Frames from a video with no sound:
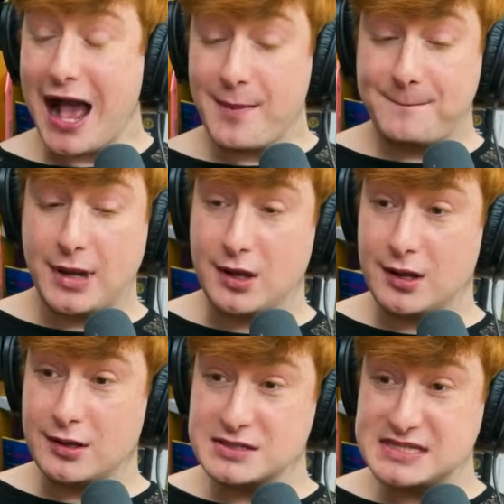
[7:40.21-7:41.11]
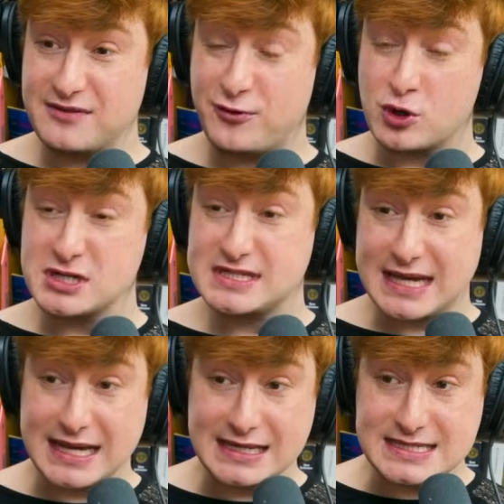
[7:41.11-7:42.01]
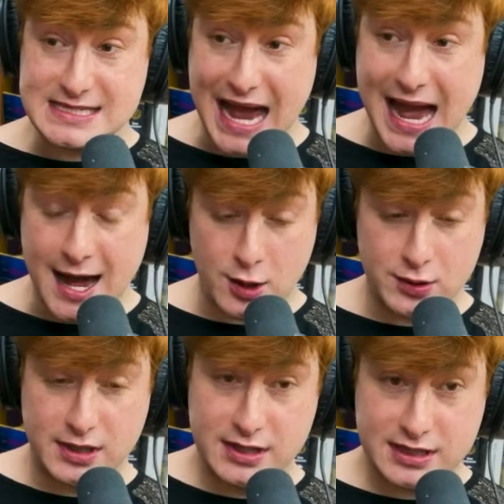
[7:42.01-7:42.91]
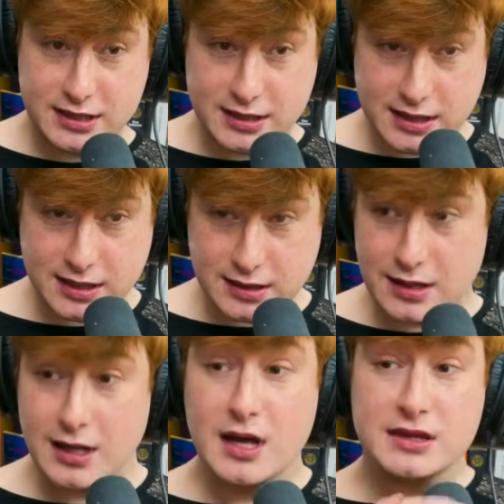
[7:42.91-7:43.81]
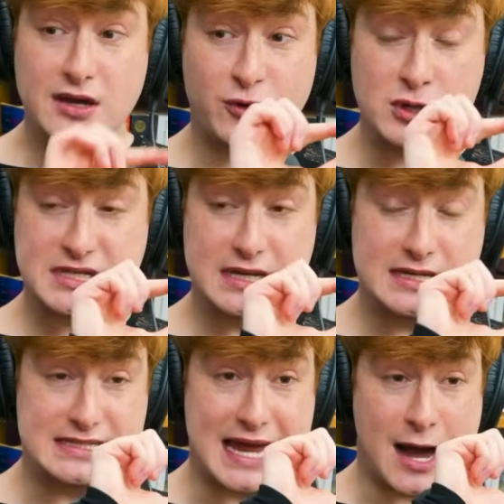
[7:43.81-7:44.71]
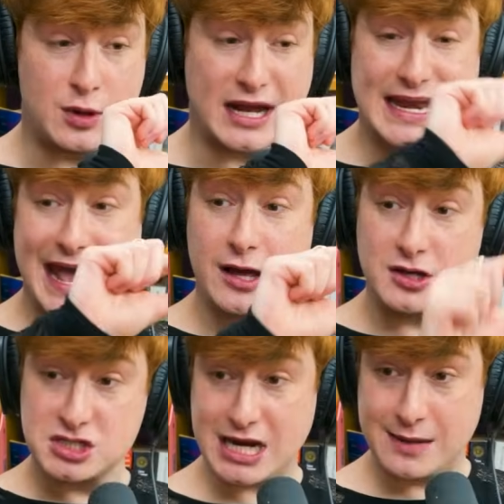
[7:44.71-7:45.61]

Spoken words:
pulls the foreskin down. The foreskin is now like an L shape